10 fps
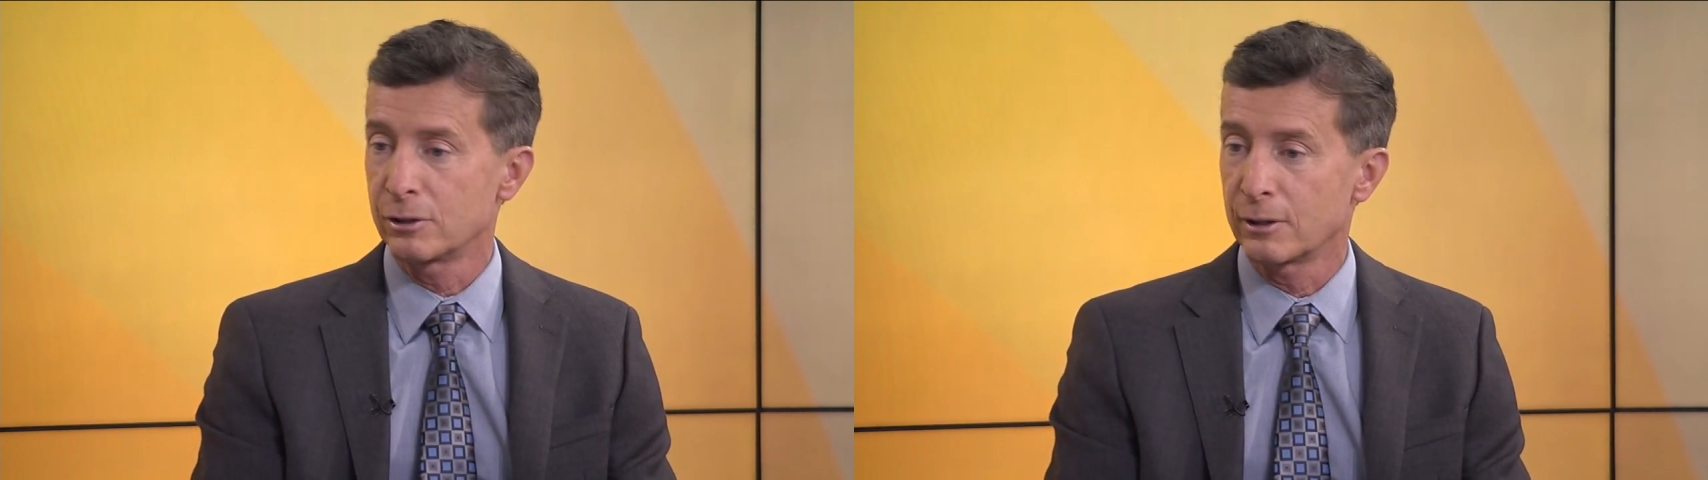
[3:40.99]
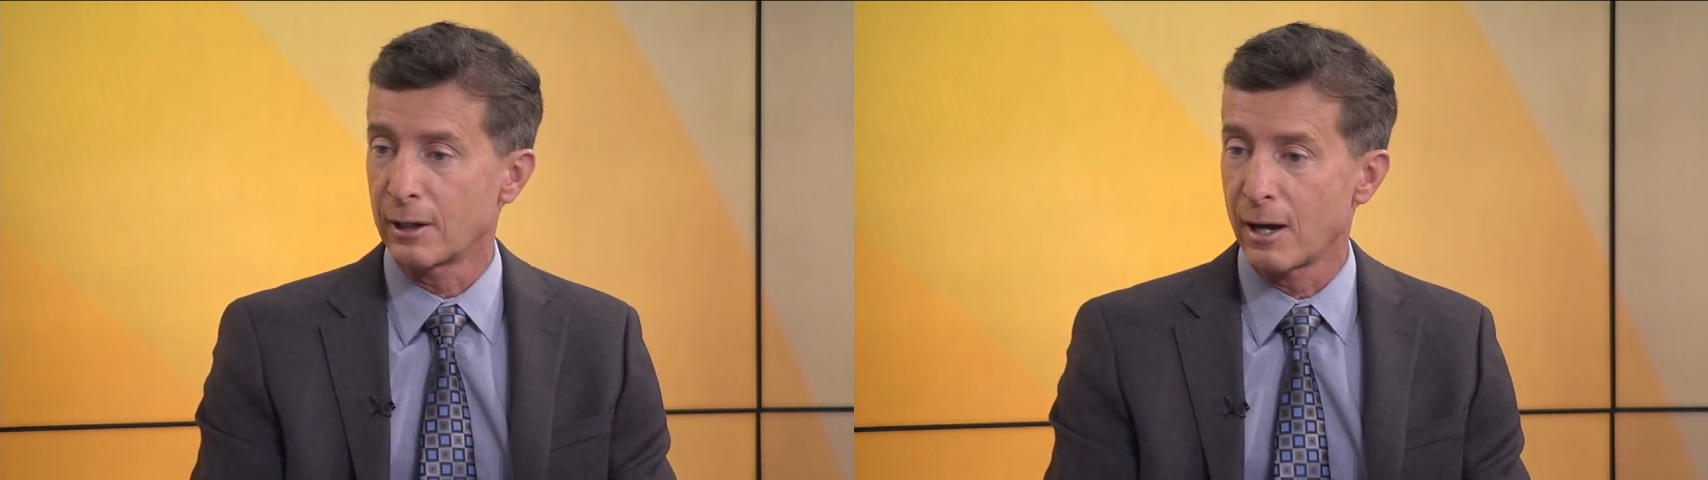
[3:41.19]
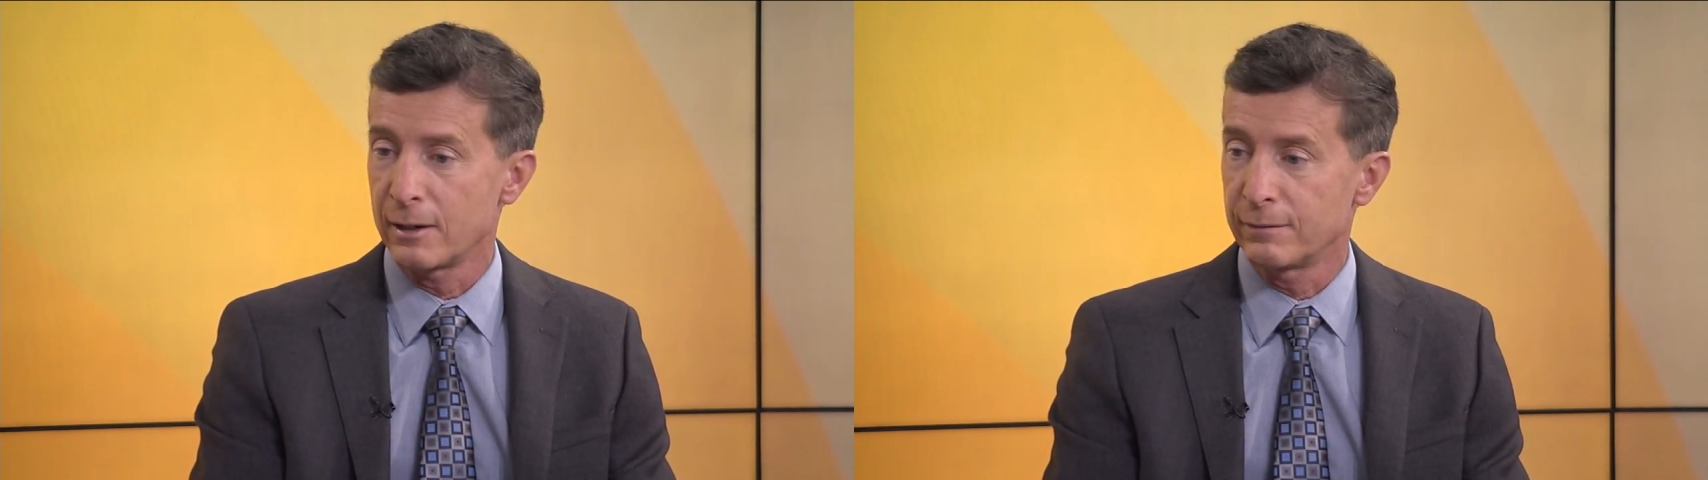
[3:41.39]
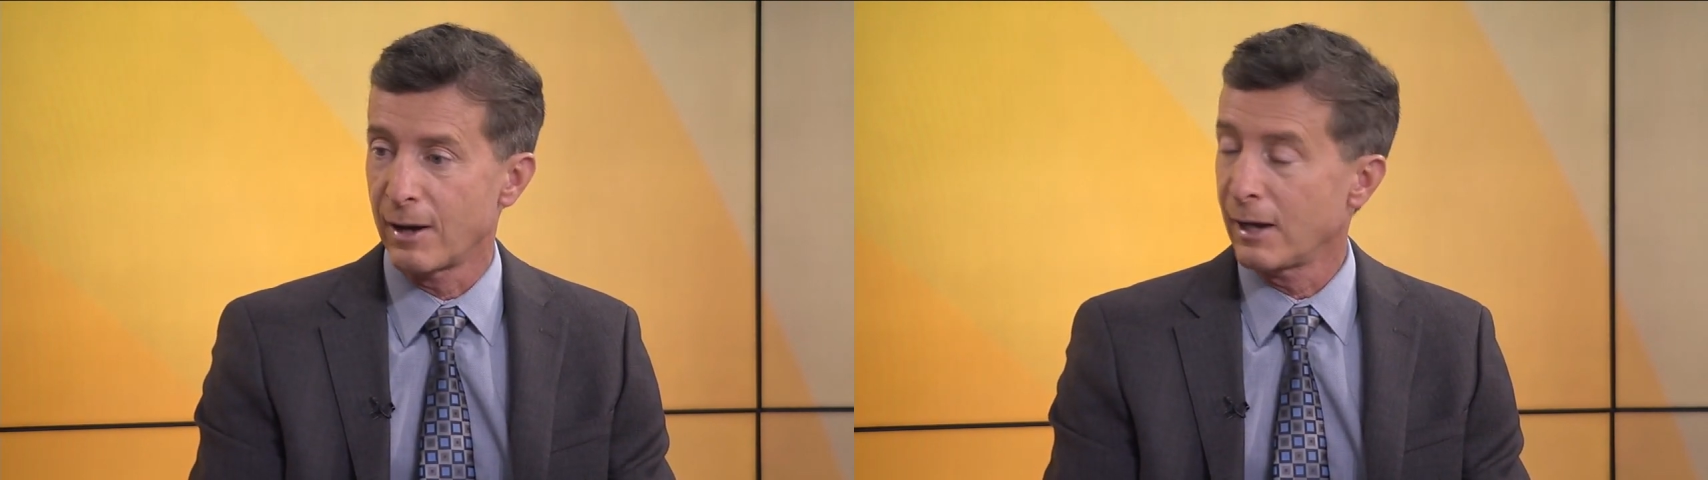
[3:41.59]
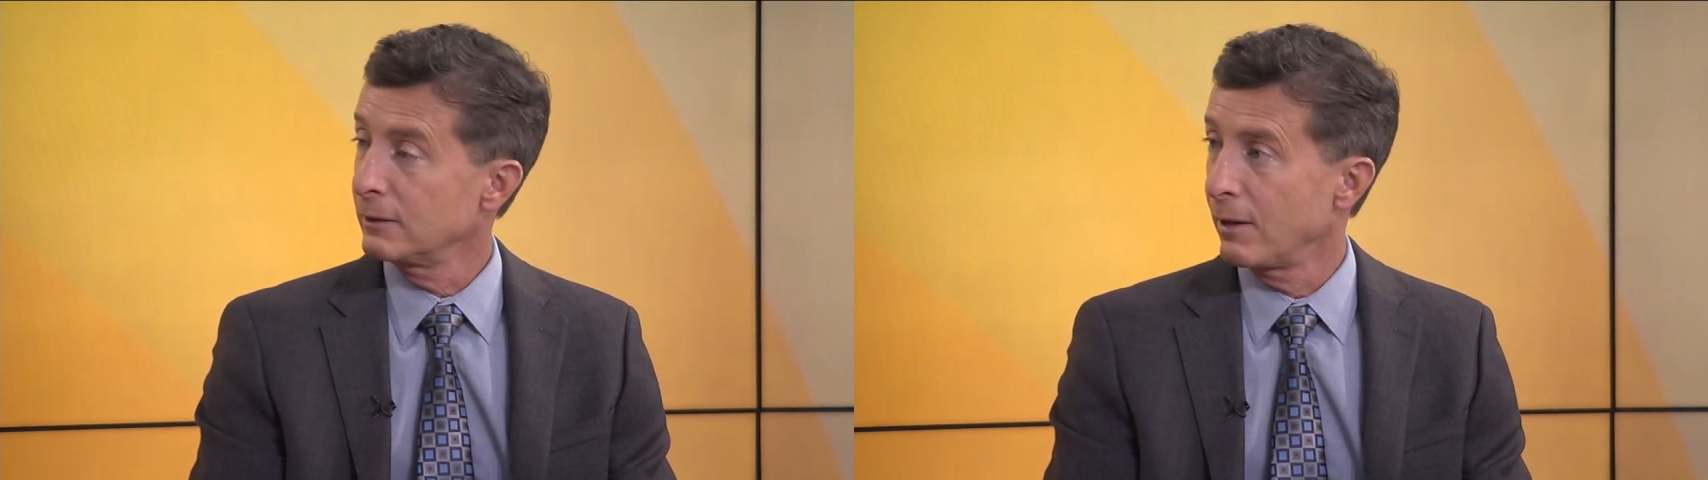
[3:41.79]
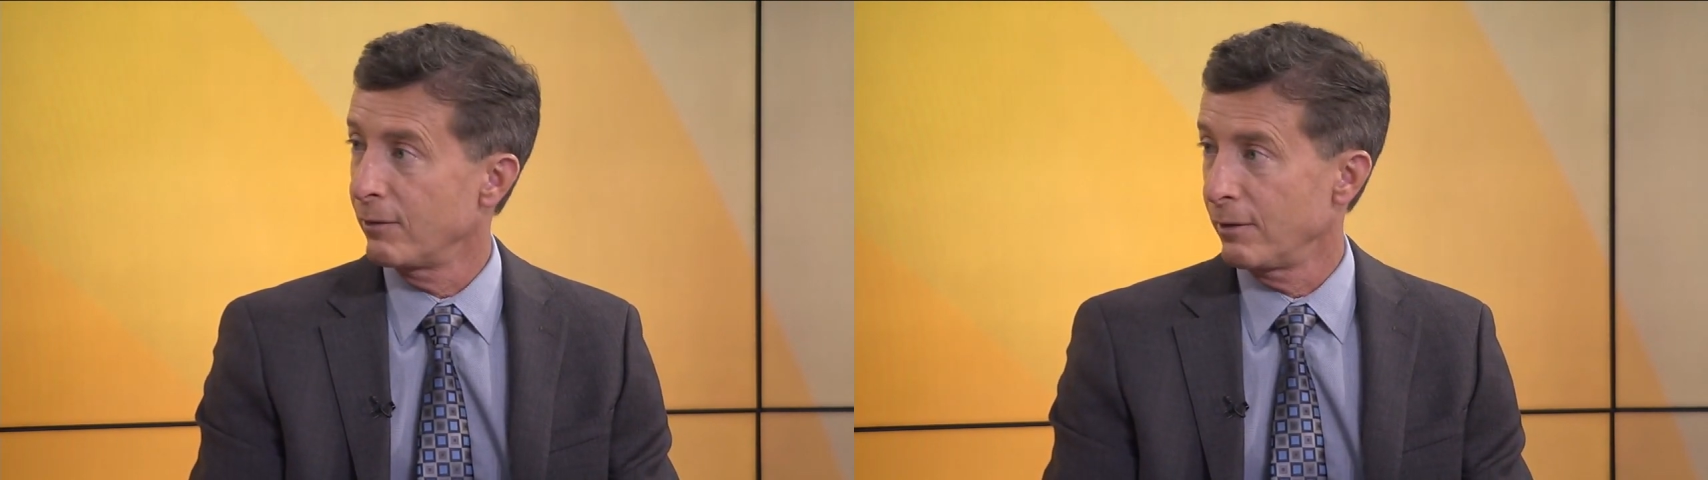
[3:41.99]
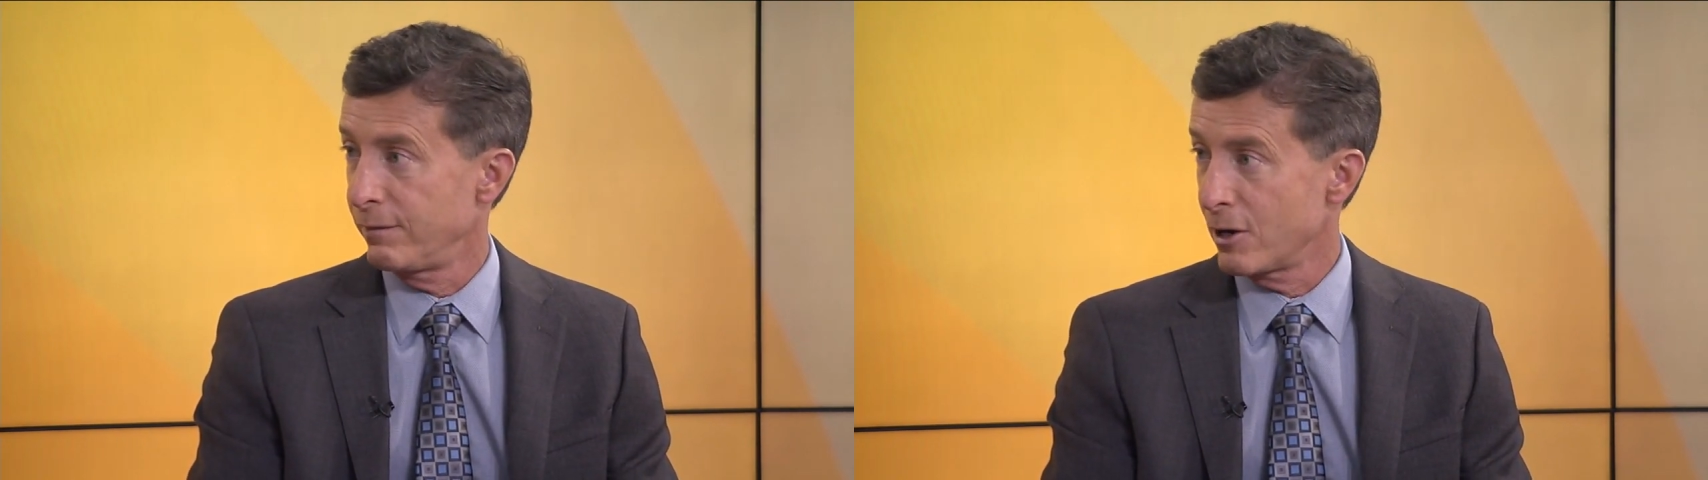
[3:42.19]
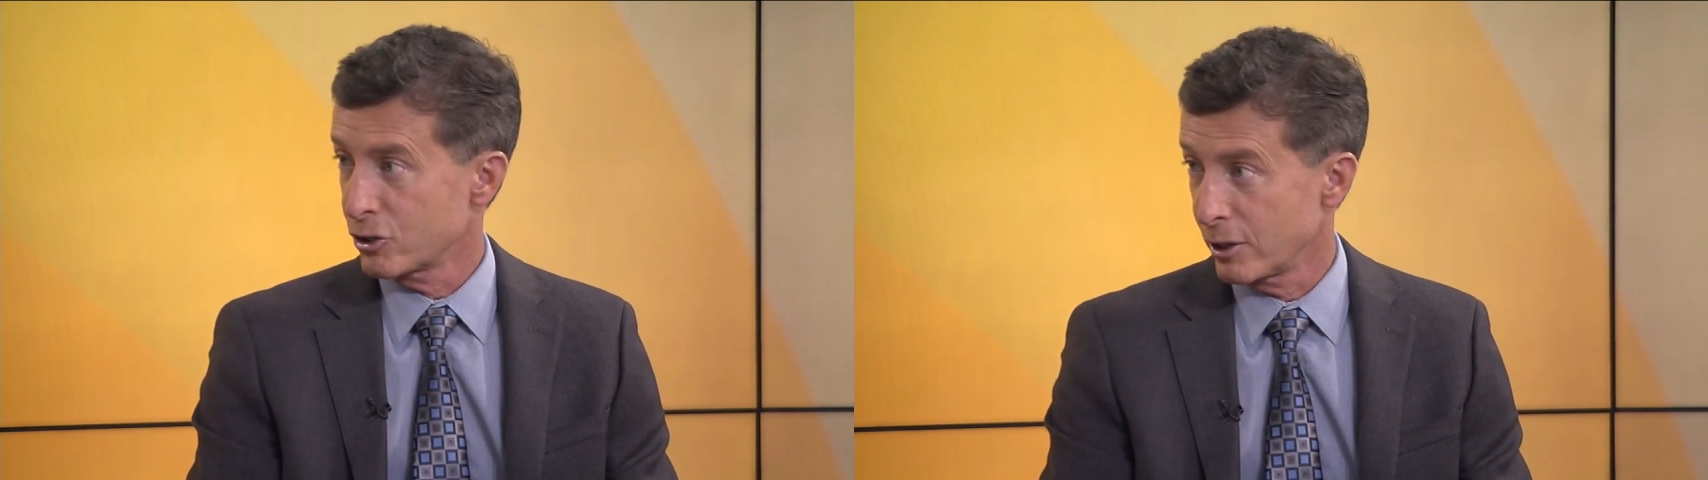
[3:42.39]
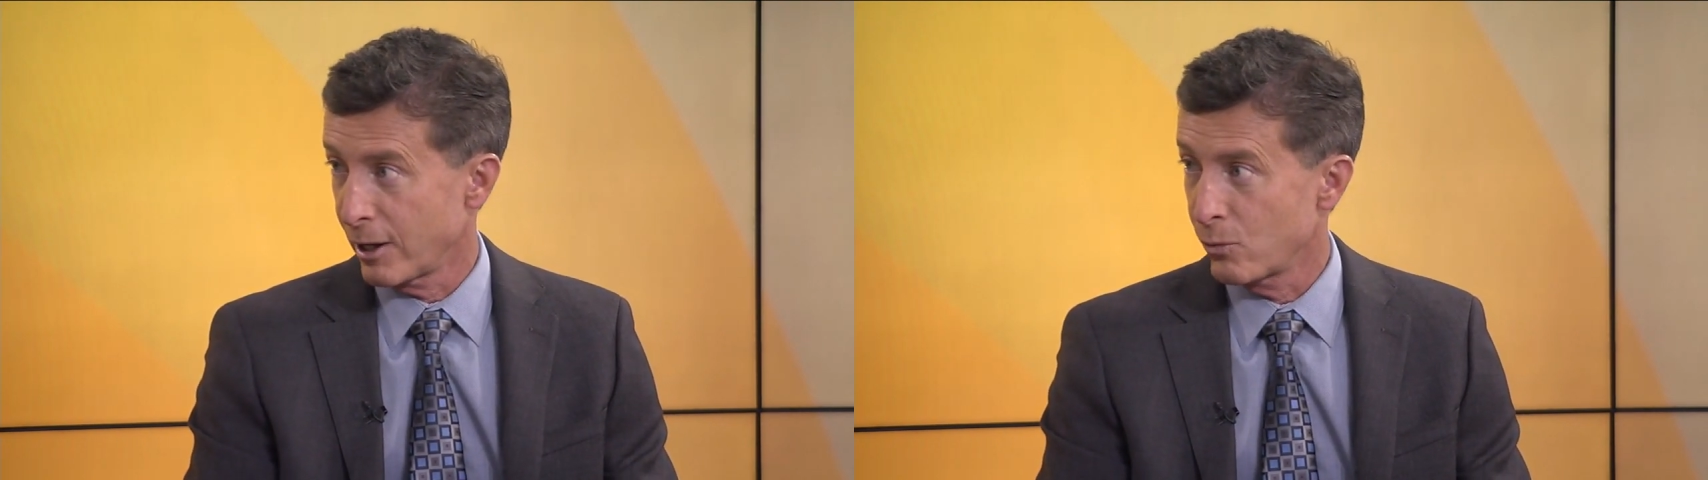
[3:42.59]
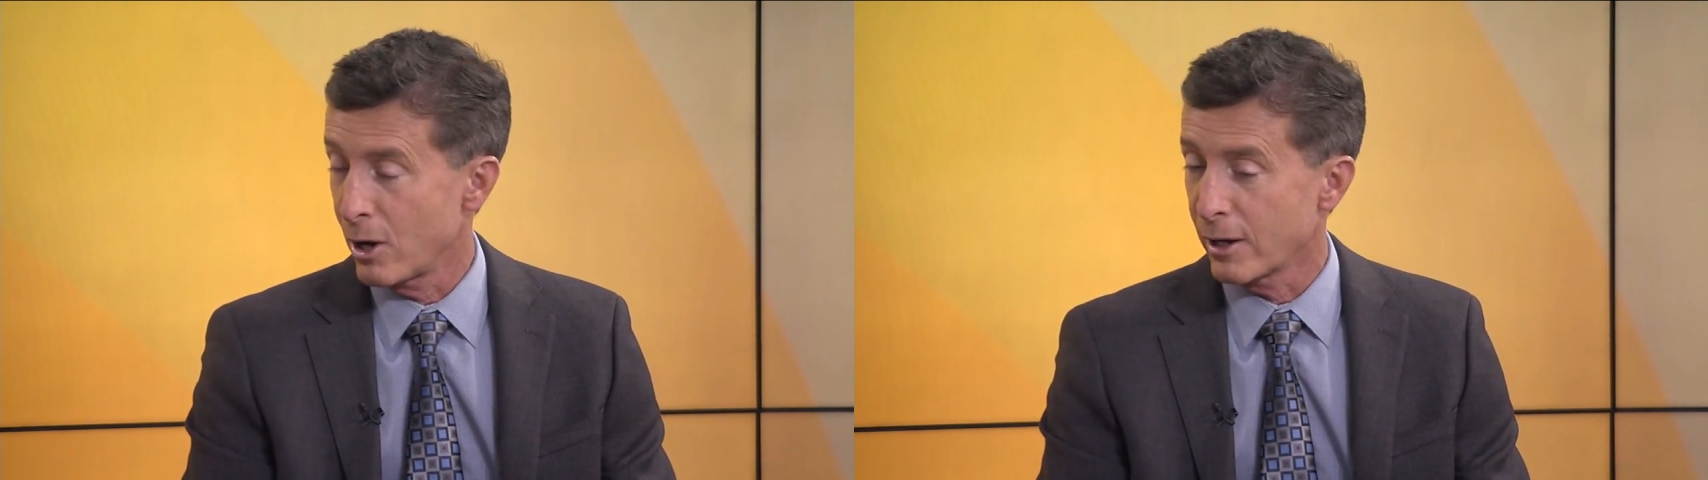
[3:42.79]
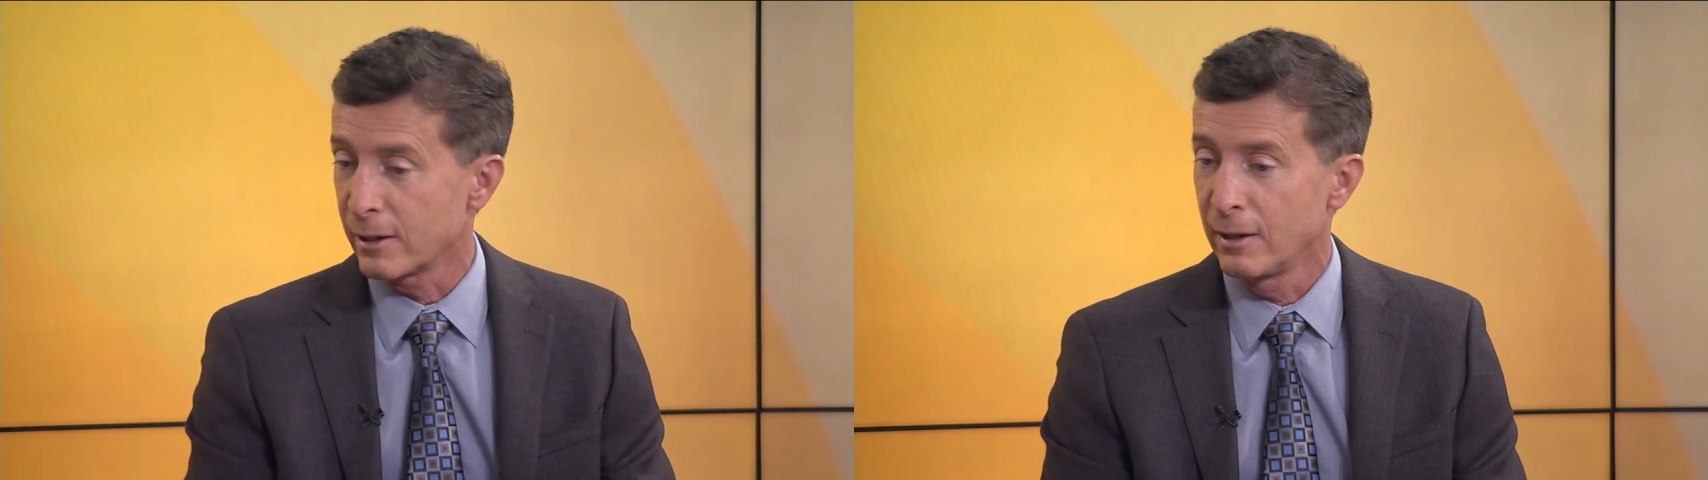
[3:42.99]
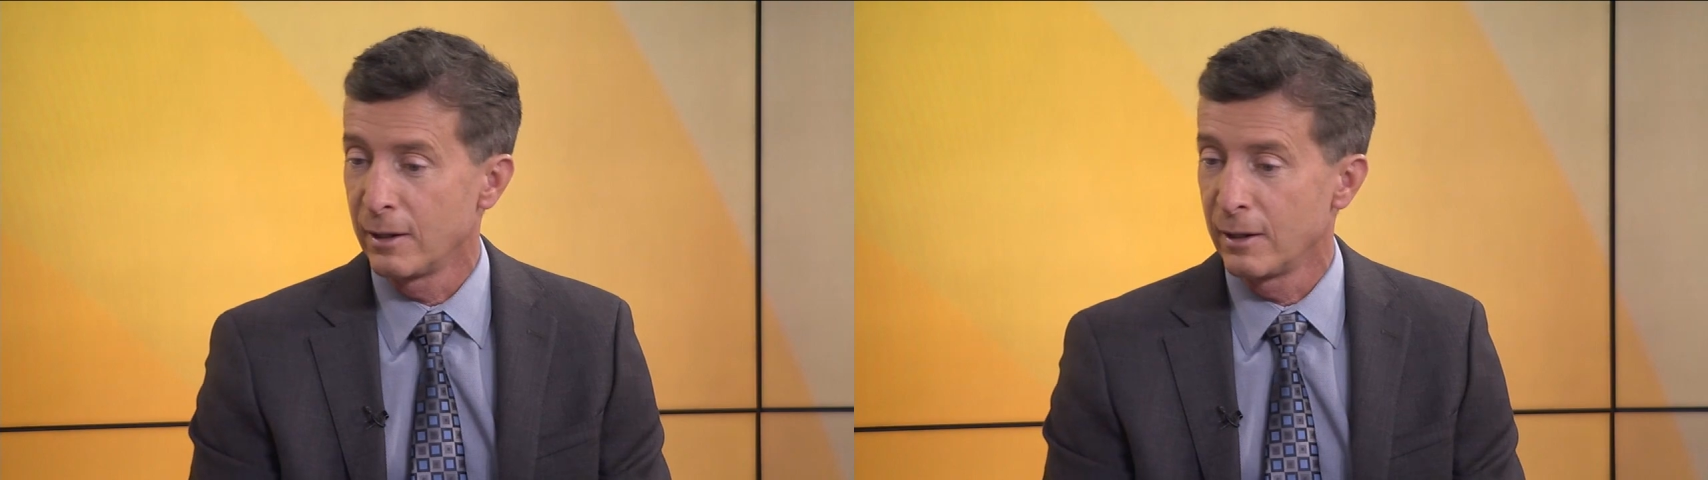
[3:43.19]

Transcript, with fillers: to the kind of high level of function I want.